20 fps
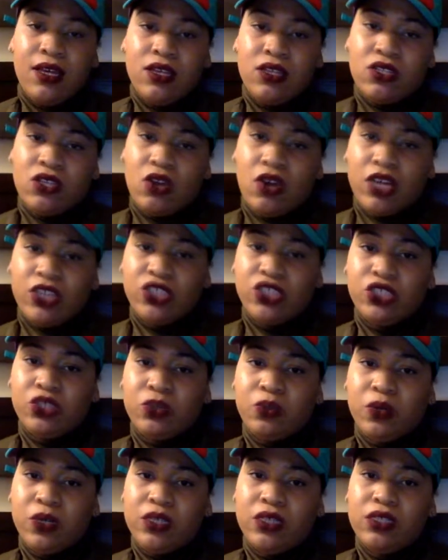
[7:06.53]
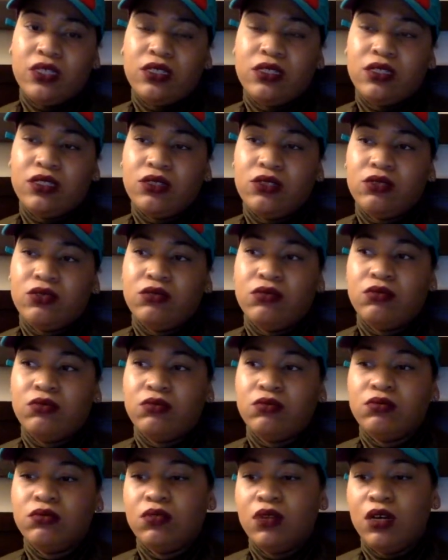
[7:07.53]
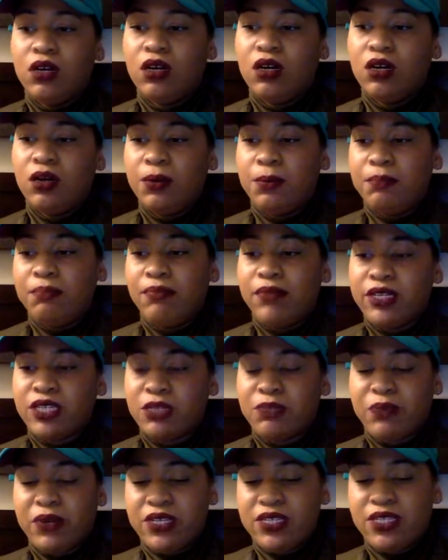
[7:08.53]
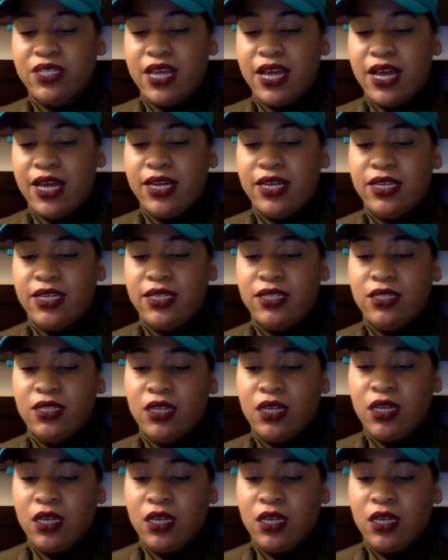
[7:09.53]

So I just wanted to express that and